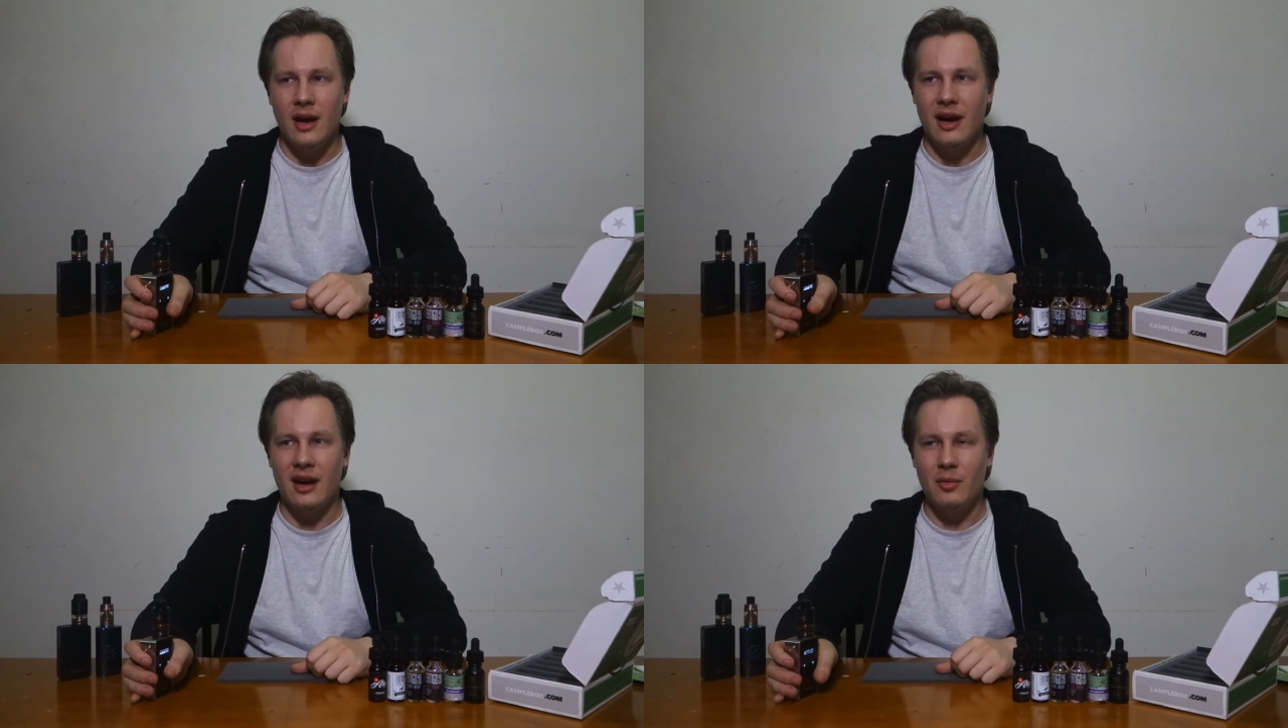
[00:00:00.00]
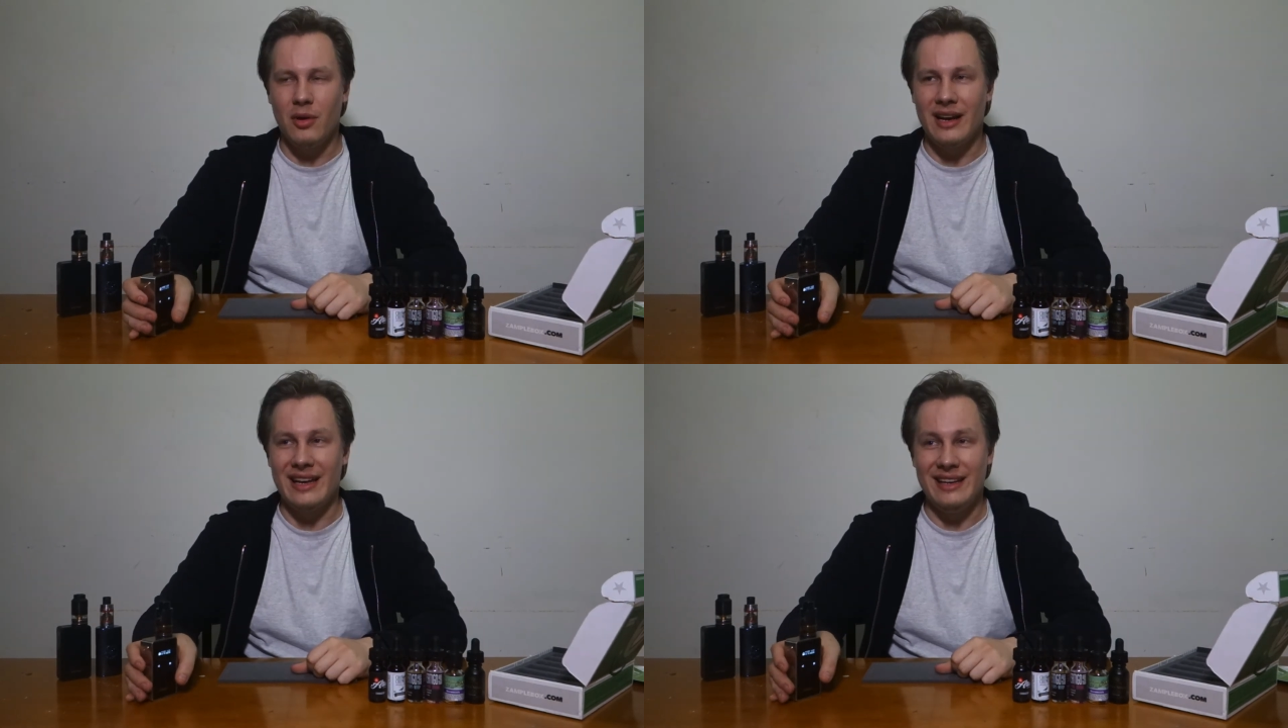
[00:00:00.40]
I kind of
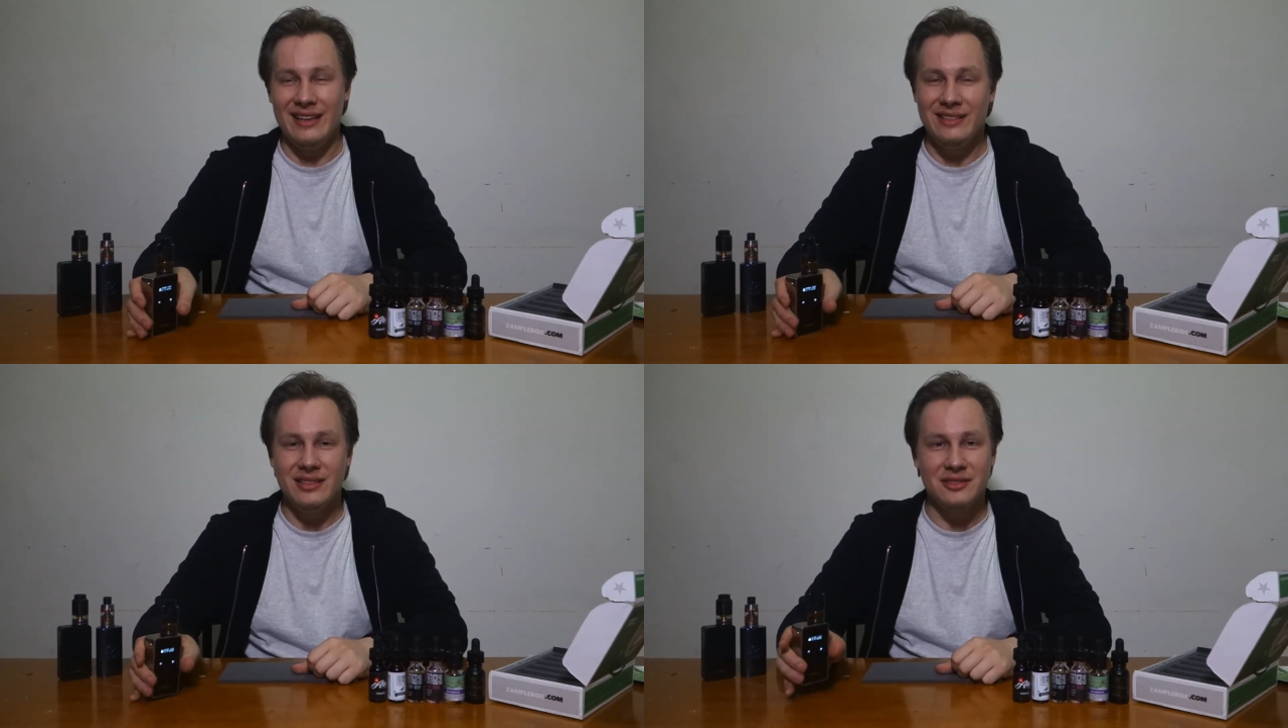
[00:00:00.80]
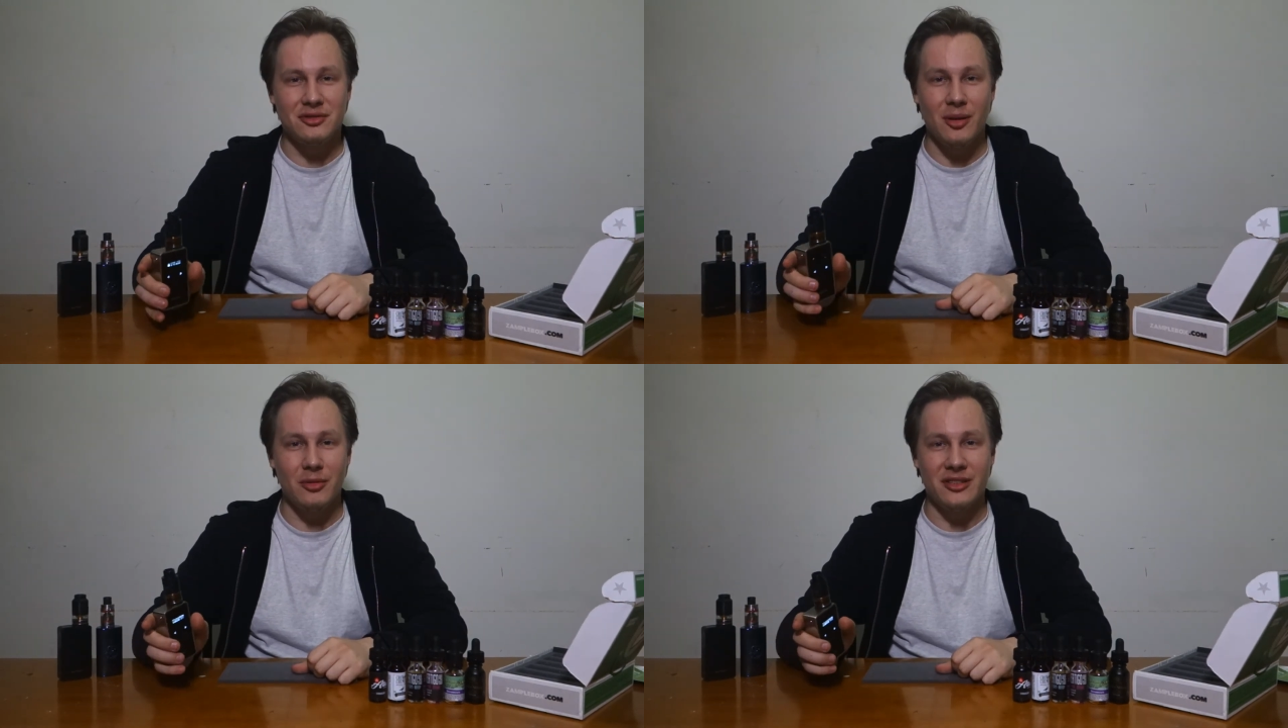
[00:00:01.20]
want to eat
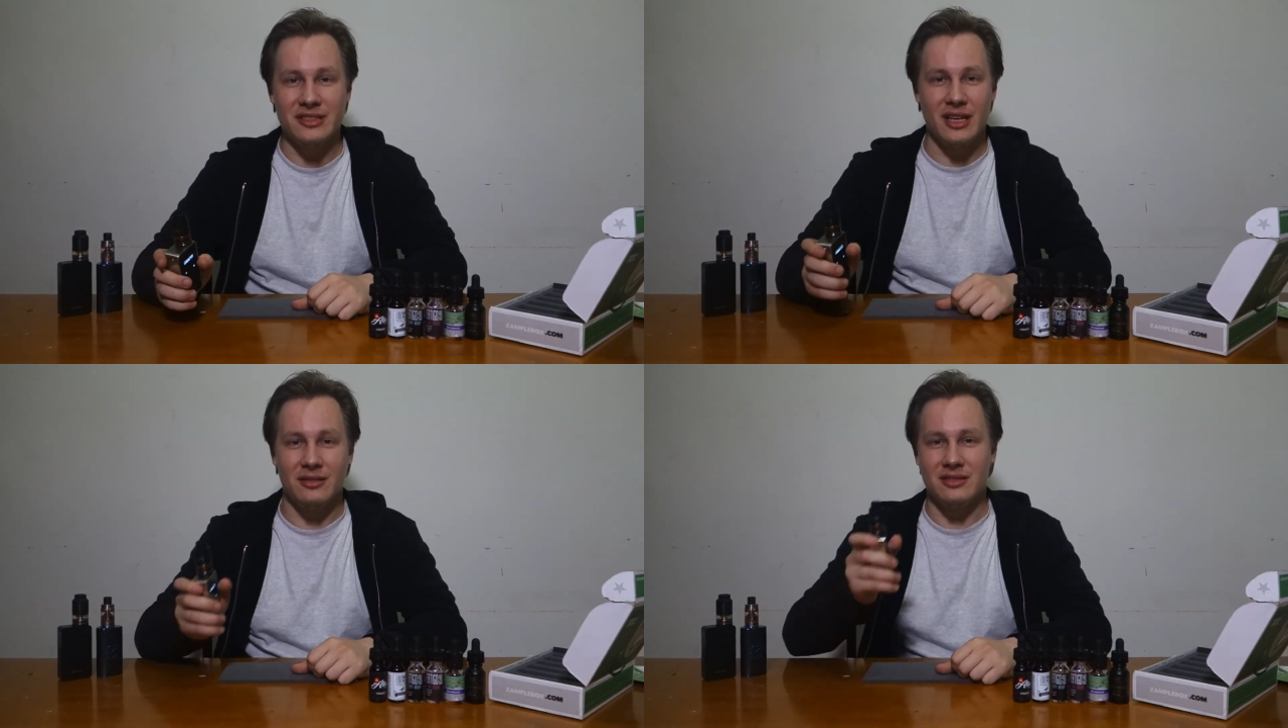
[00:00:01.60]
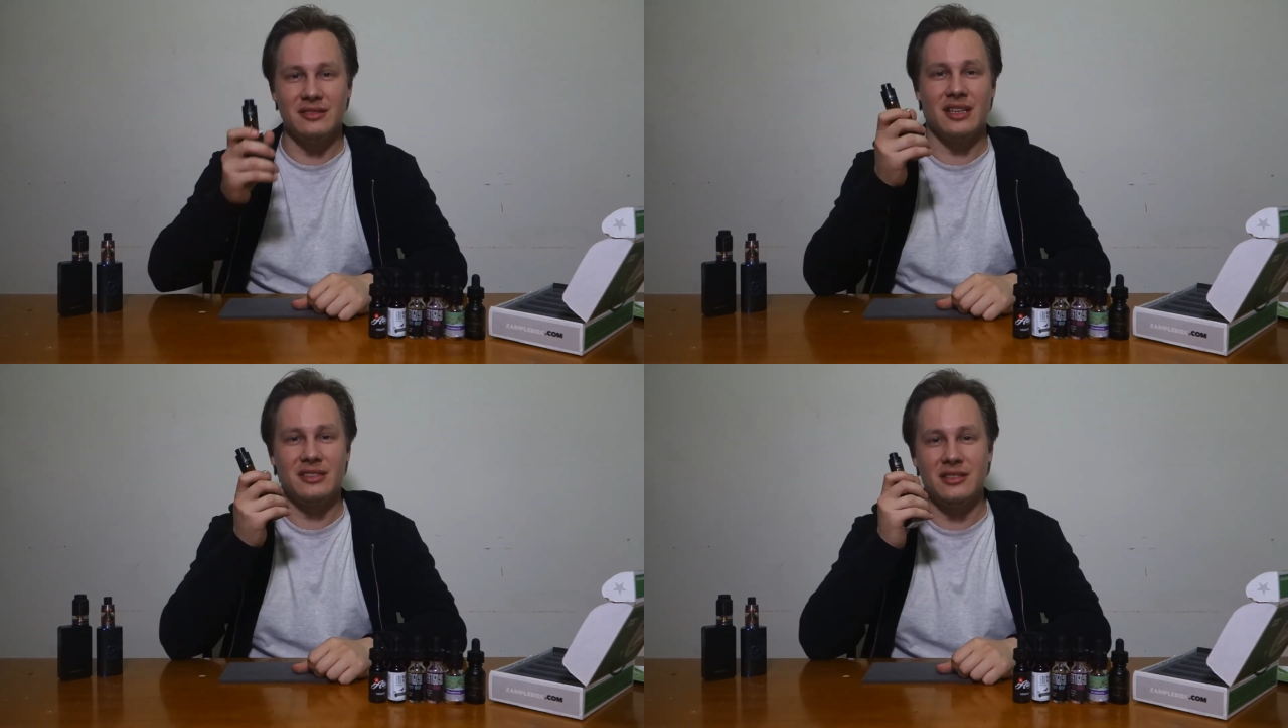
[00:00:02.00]
strawberries now. This
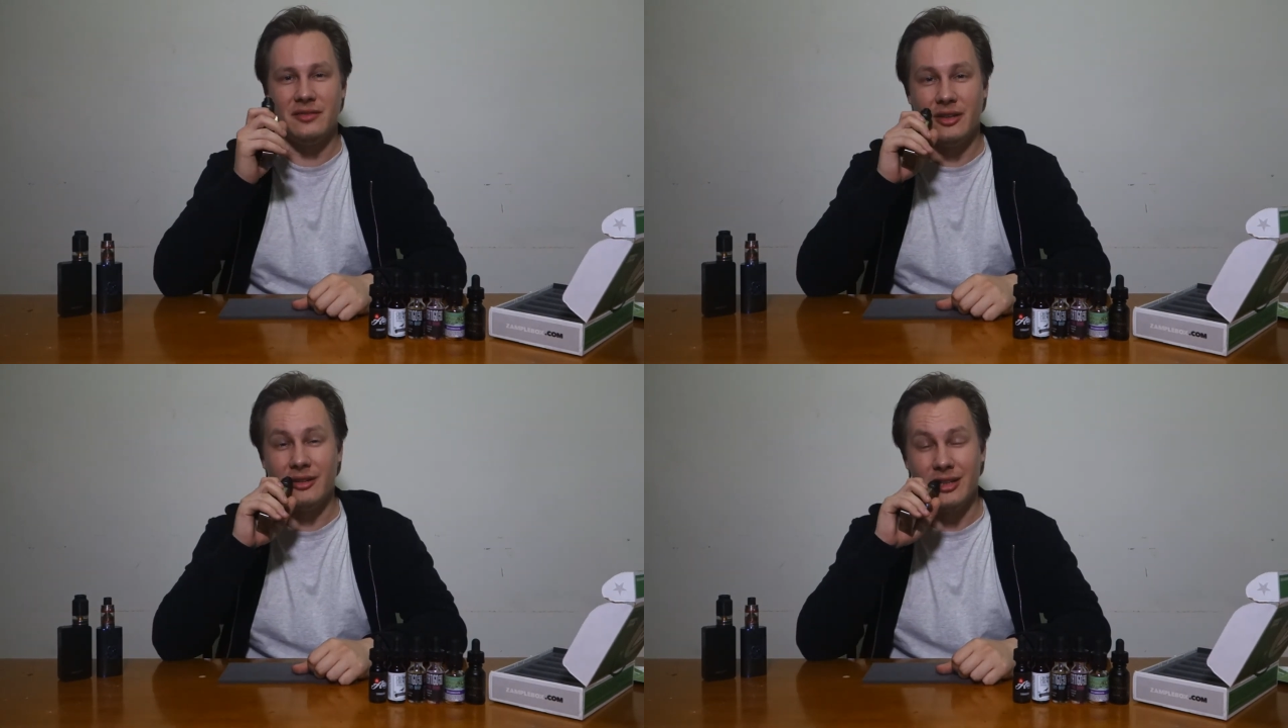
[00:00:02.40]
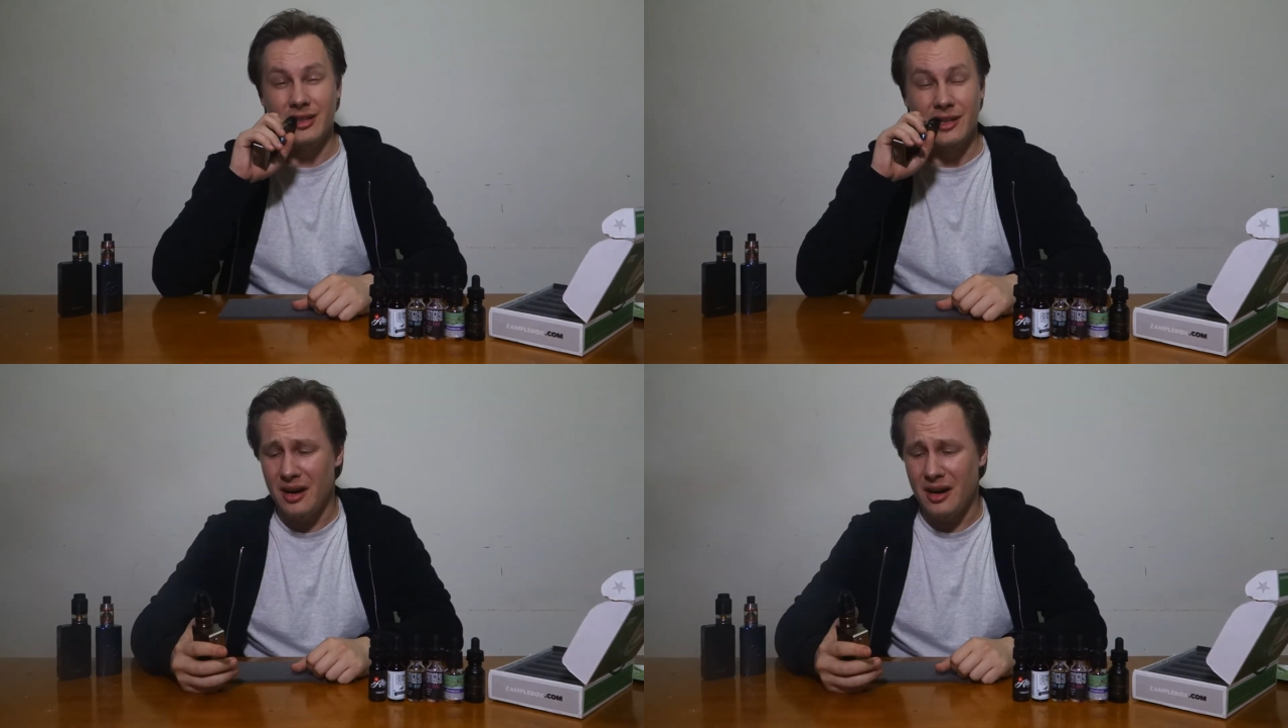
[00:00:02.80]
is actually very good.